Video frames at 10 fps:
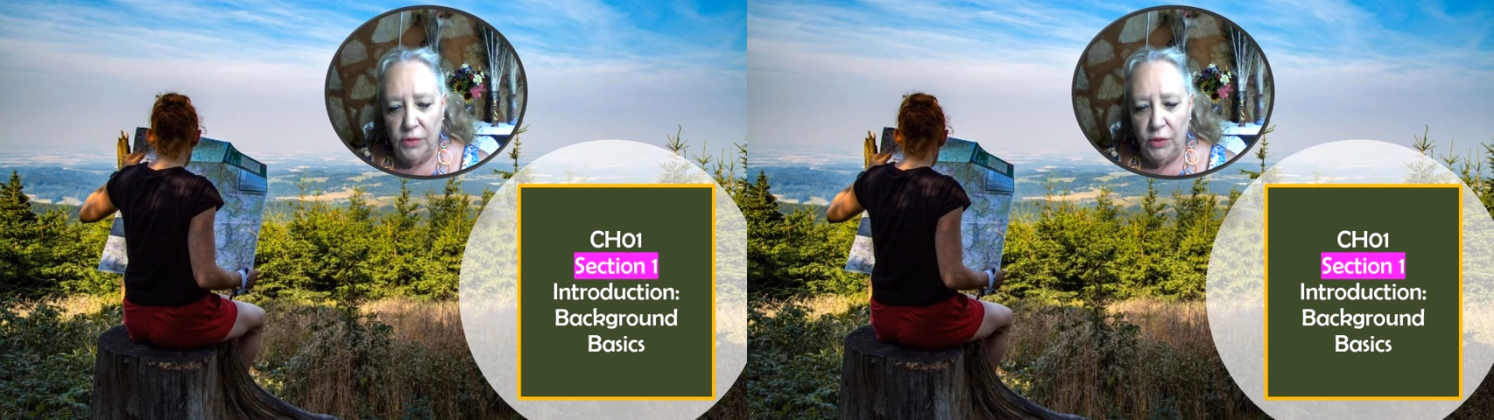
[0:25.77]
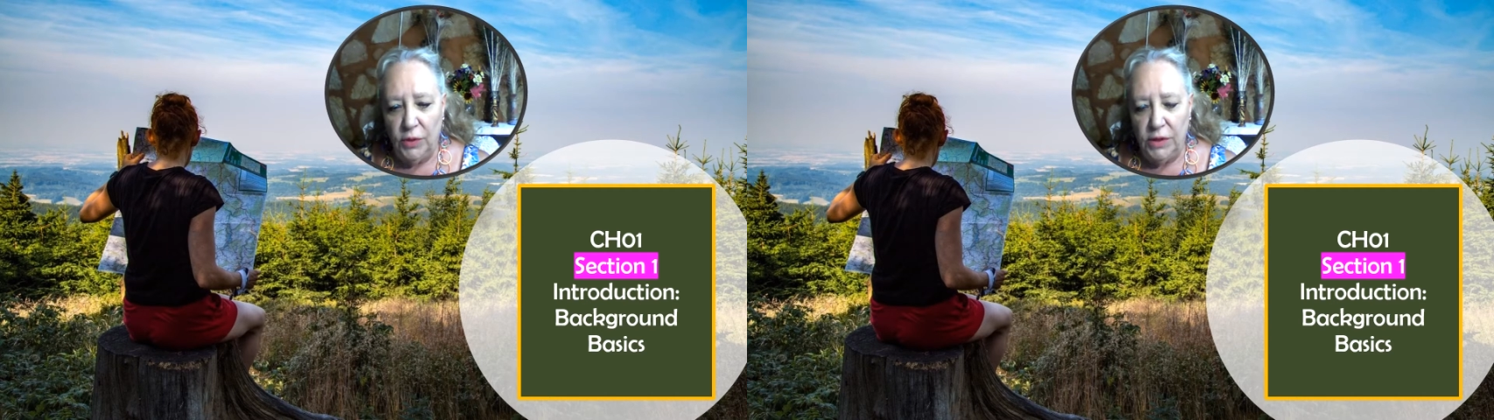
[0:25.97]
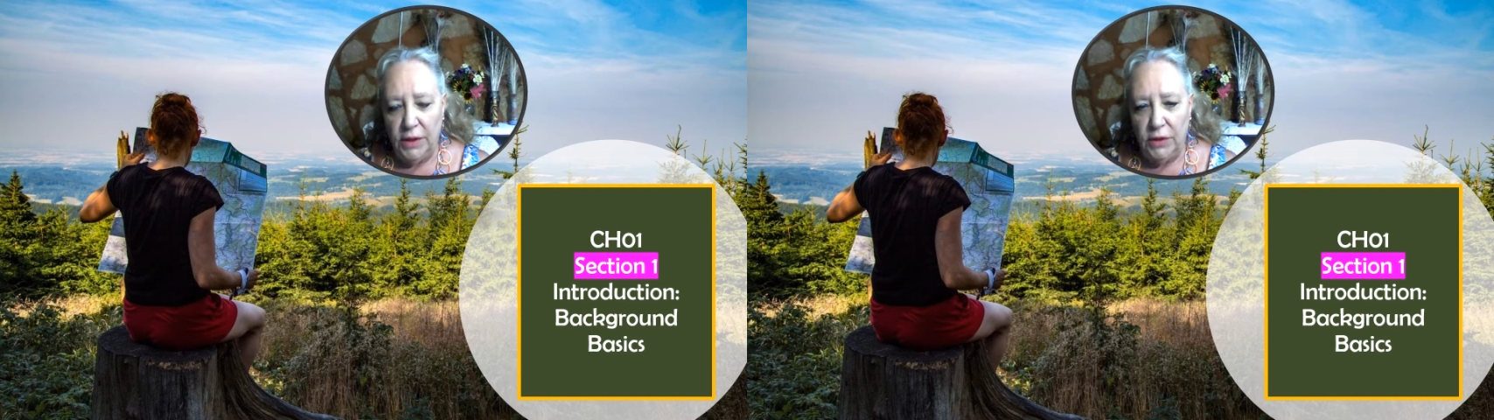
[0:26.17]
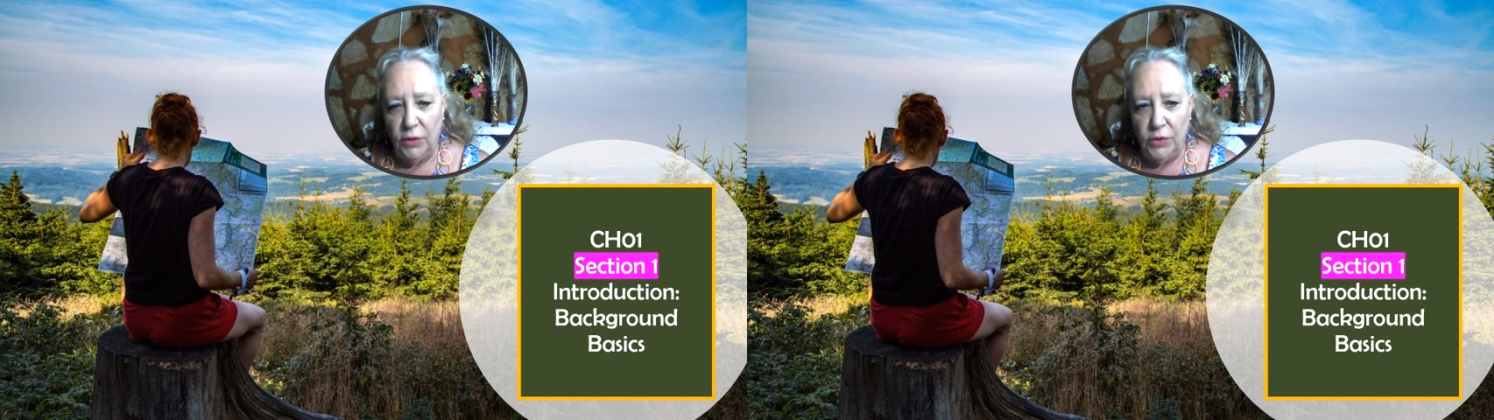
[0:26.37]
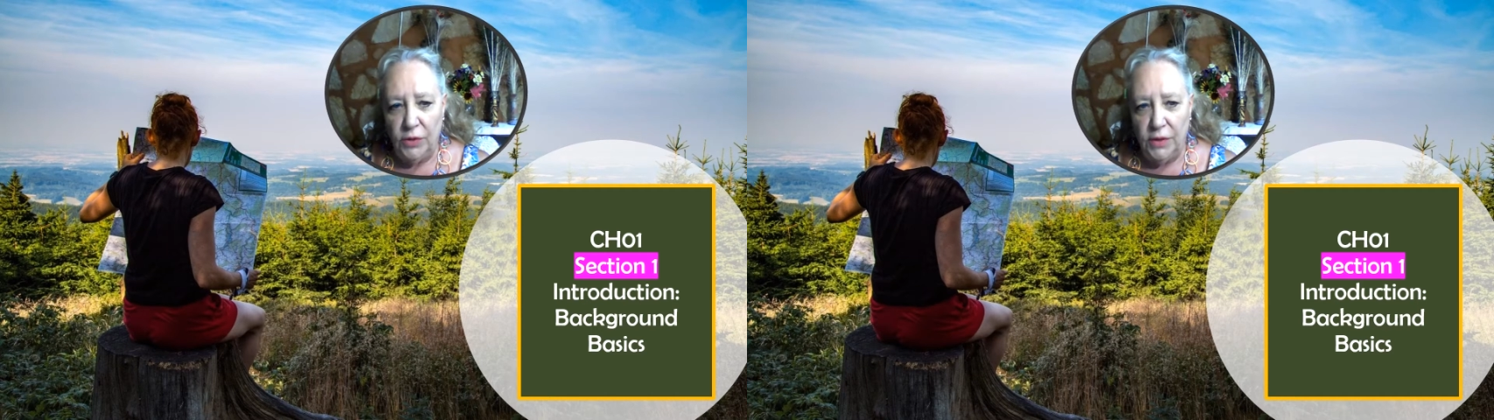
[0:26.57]
so you can take
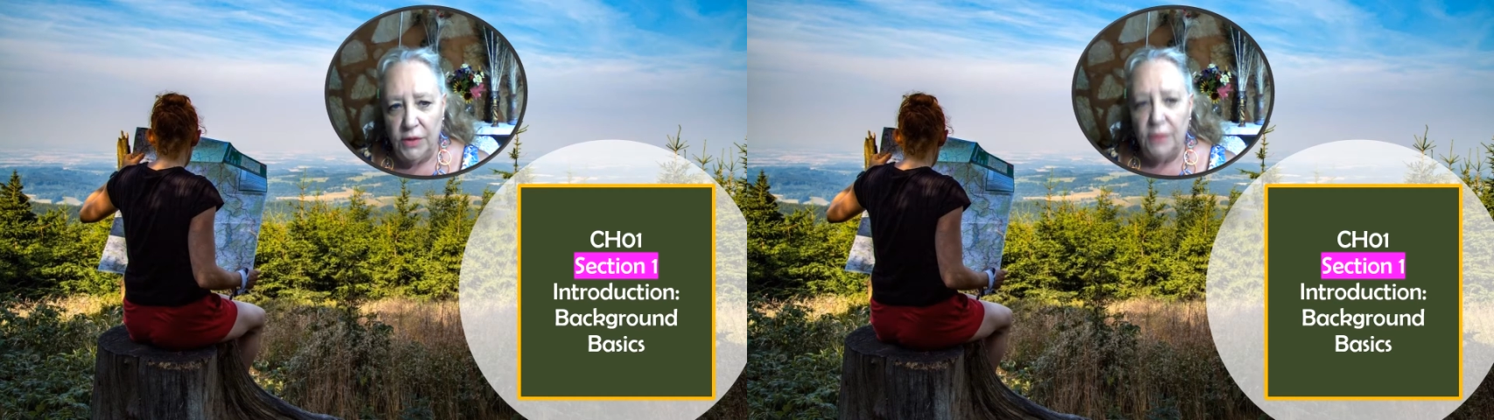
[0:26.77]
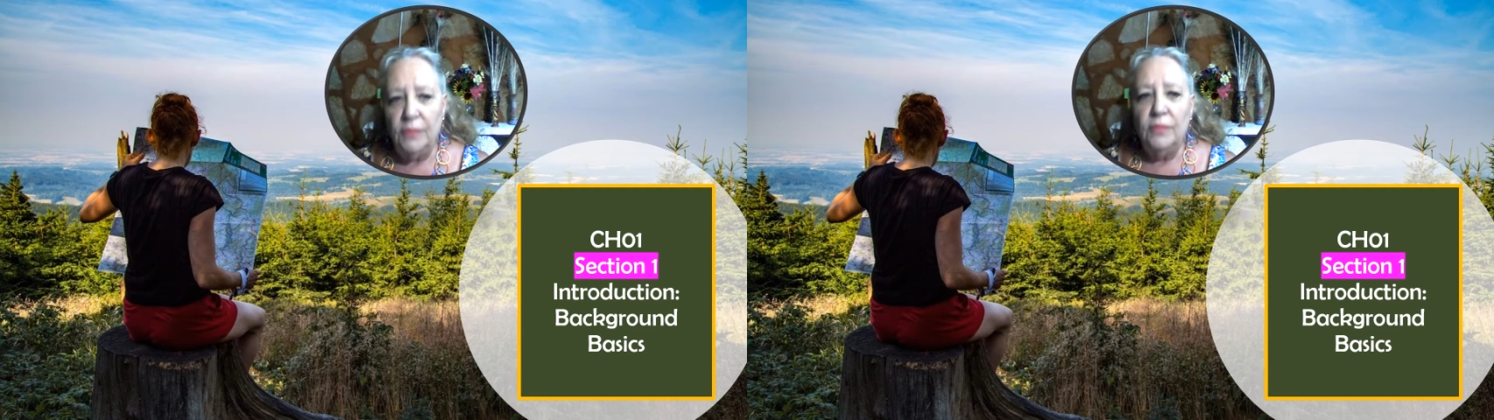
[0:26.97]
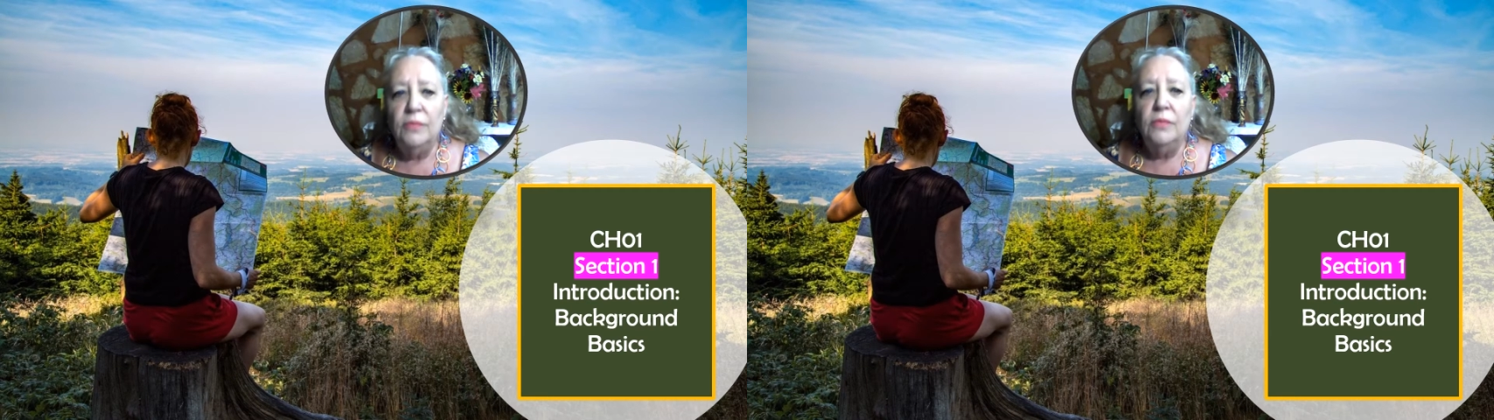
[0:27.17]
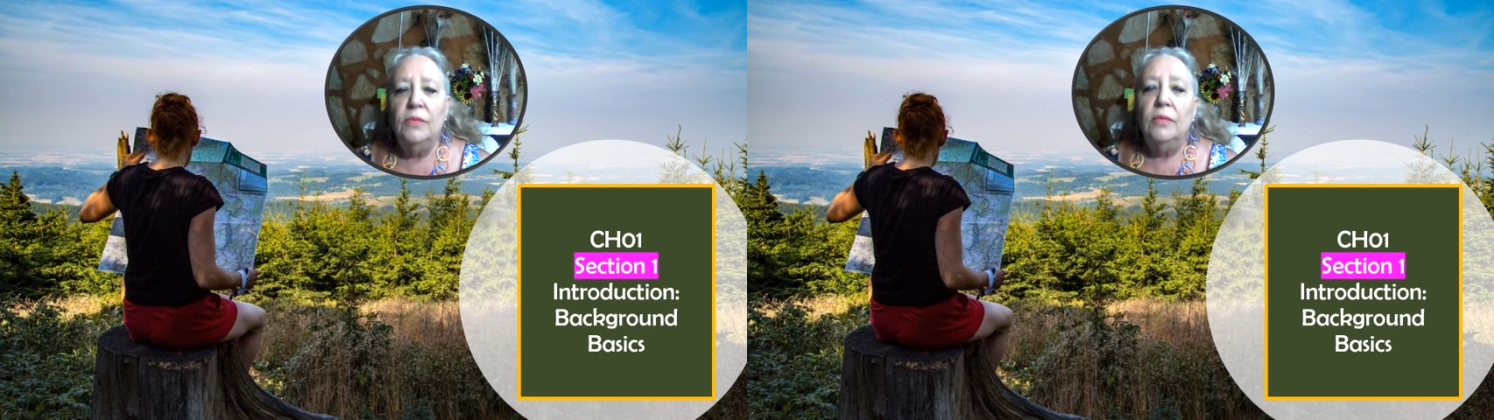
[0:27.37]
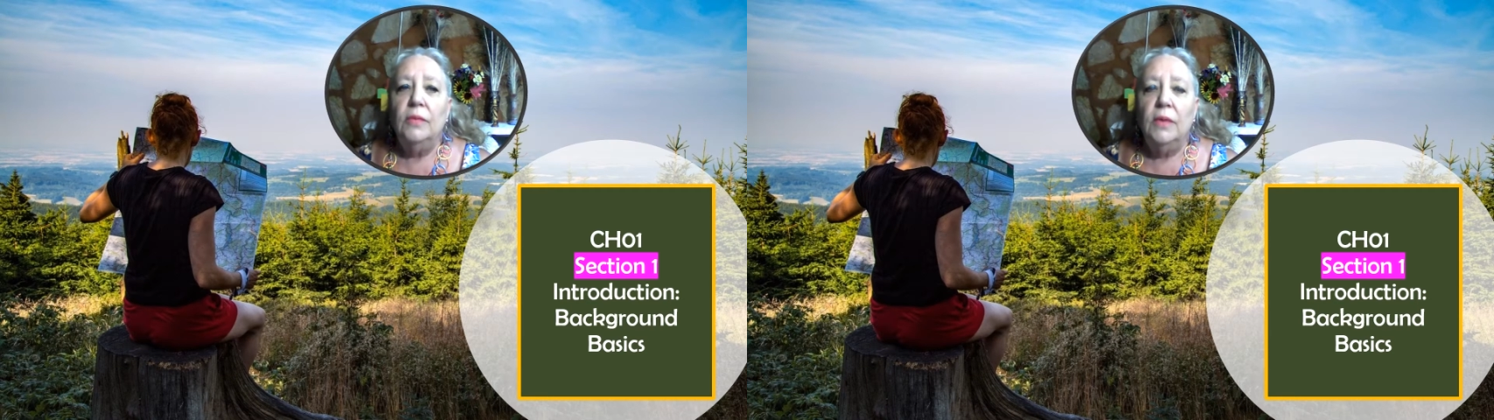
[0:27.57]
notes on
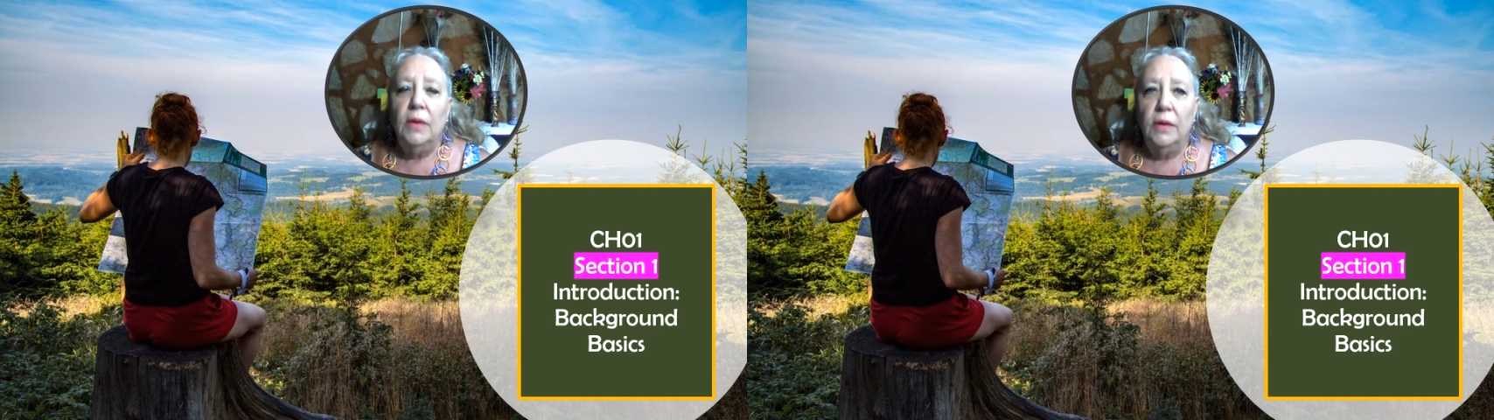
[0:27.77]
this.